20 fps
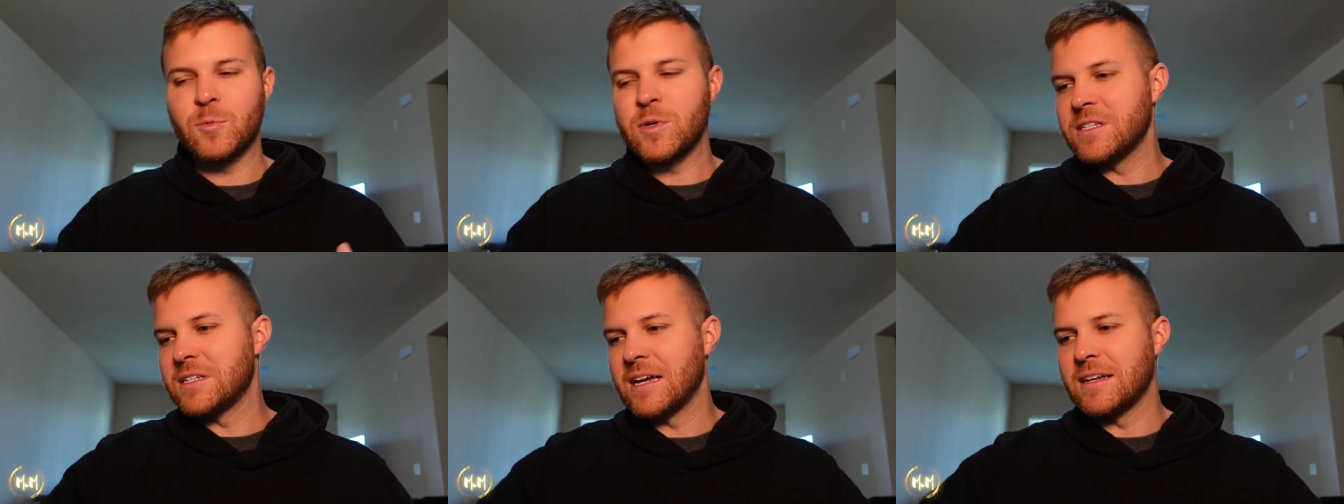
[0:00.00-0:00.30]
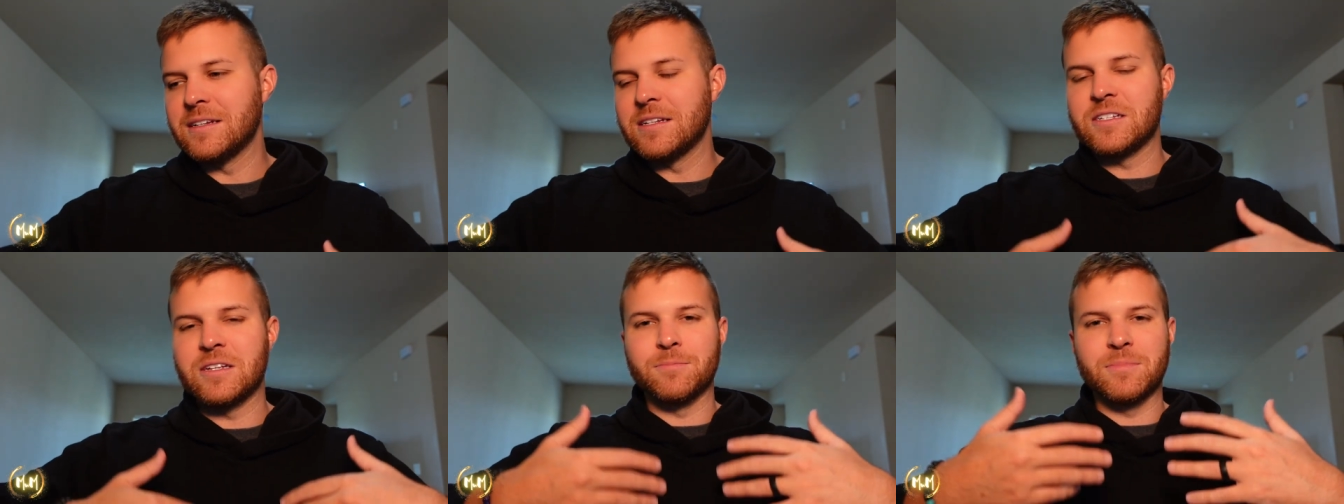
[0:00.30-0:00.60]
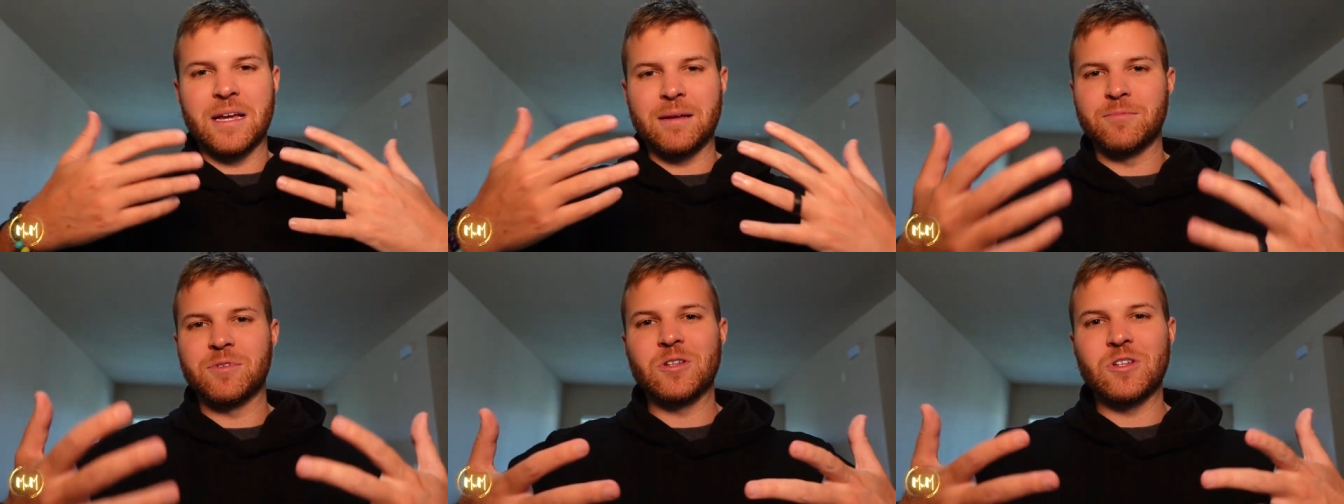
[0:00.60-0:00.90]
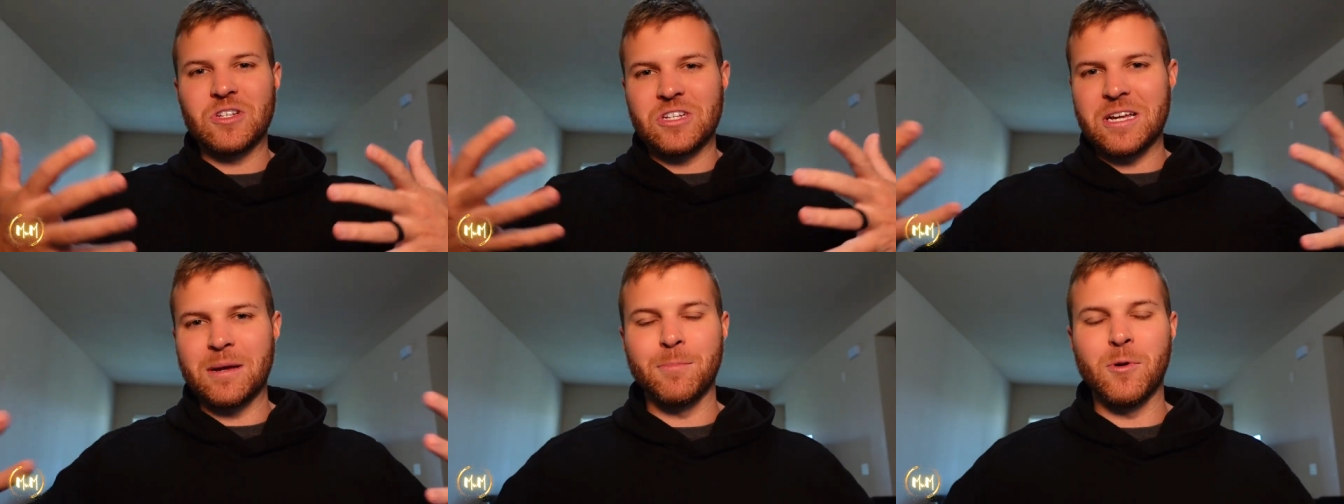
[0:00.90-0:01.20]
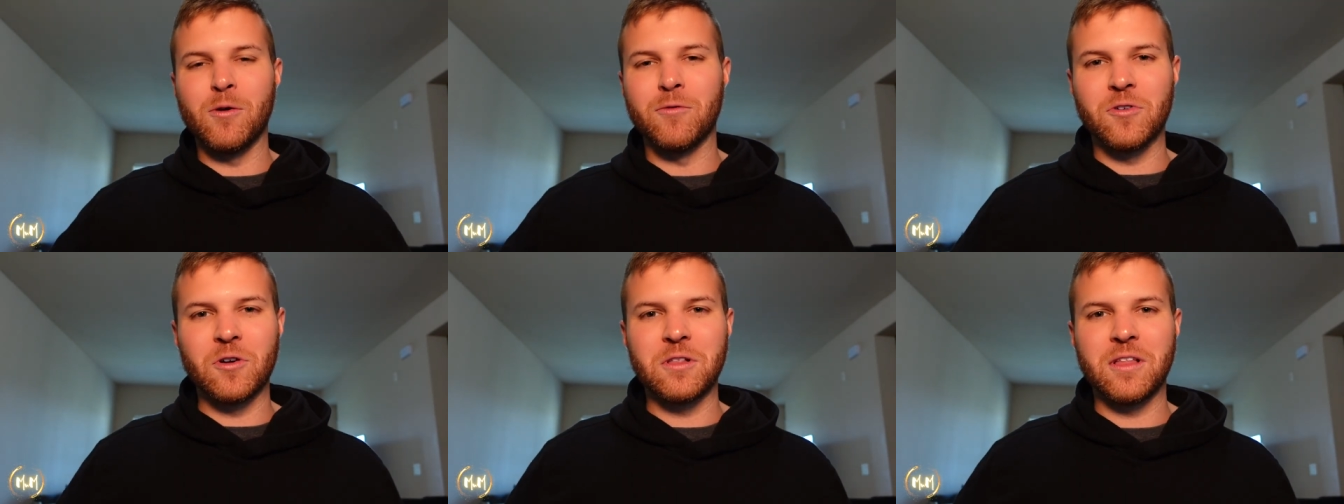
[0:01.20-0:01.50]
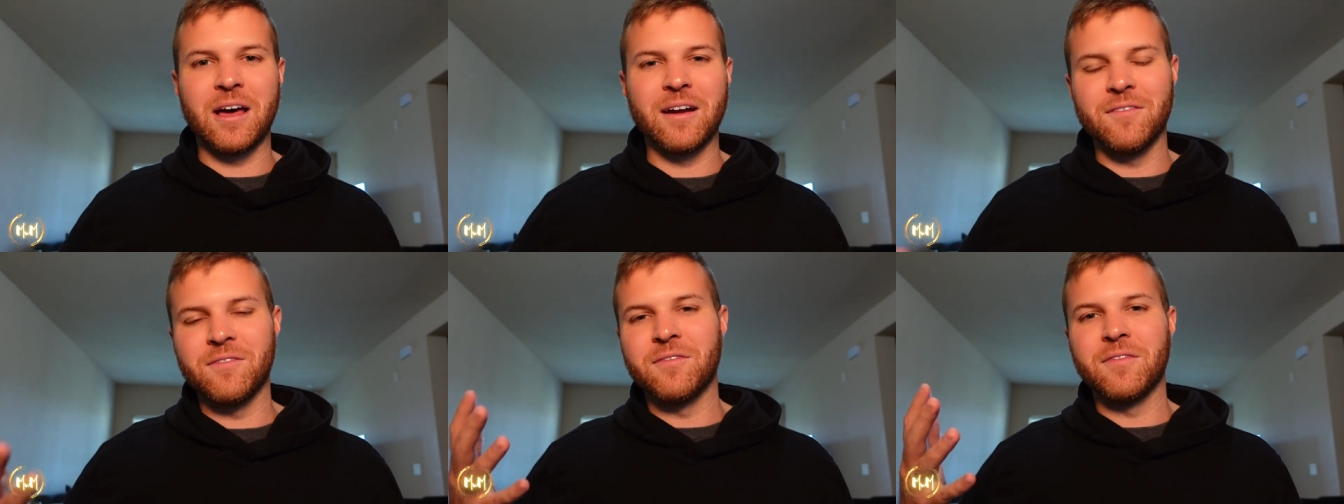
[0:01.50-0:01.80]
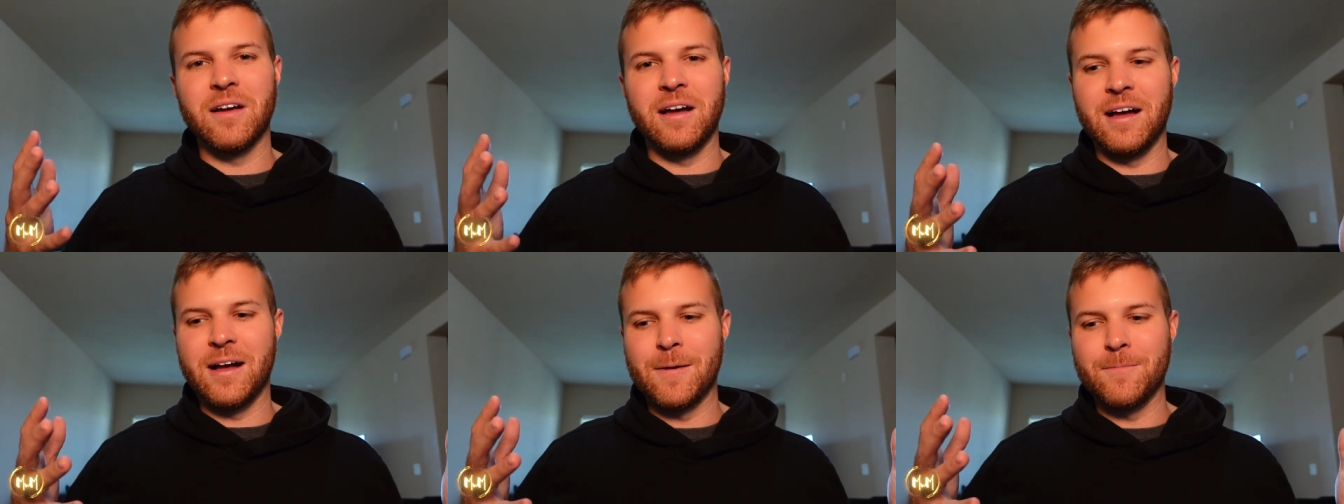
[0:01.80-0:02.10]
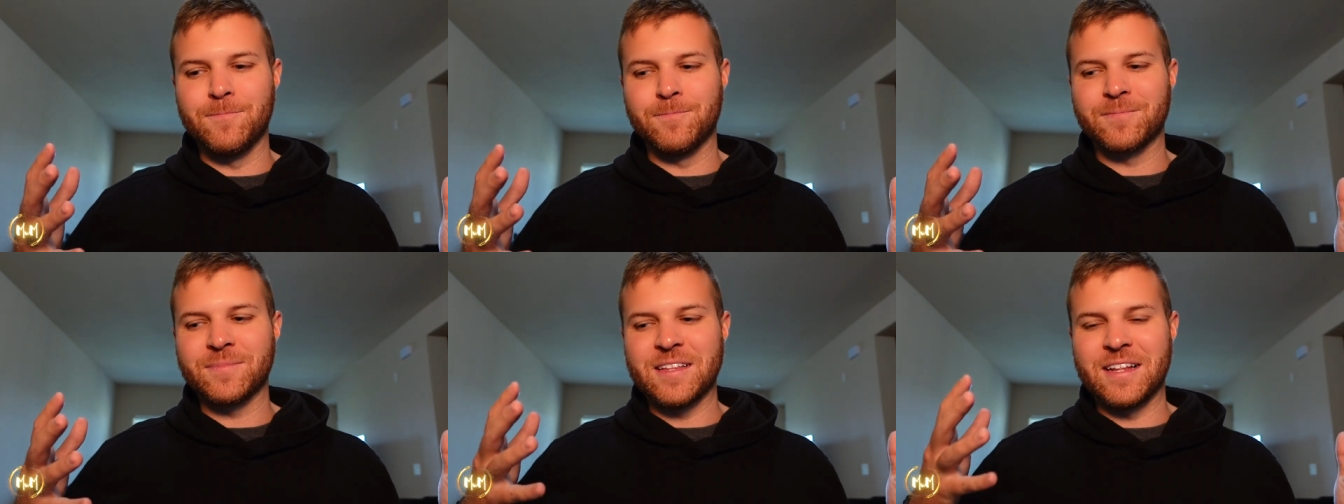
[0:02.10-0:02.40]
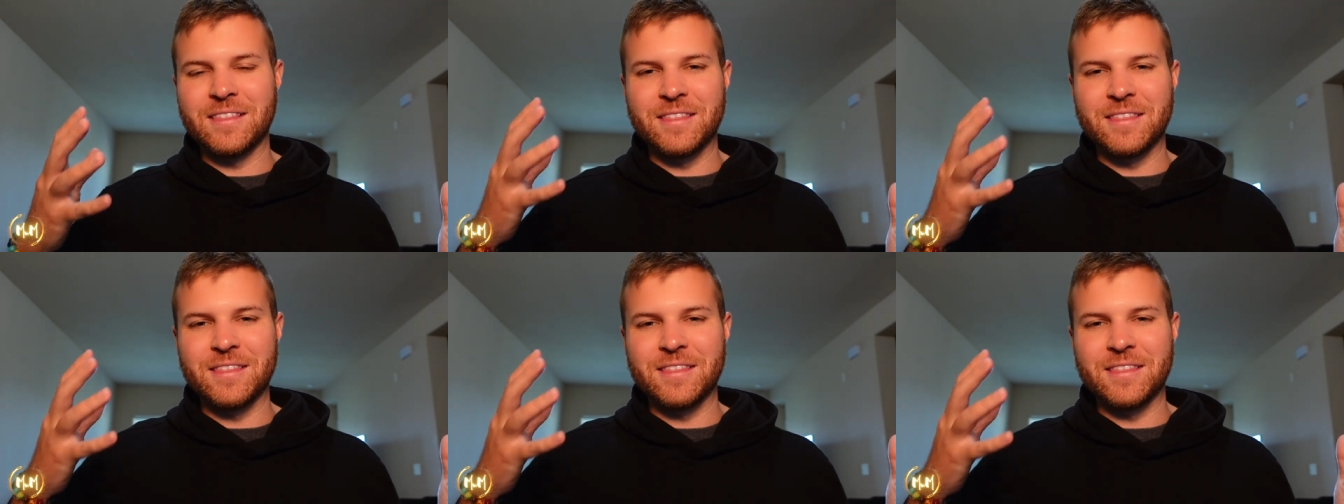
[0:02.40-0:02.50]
we tend to sometimes skip over a lot of um,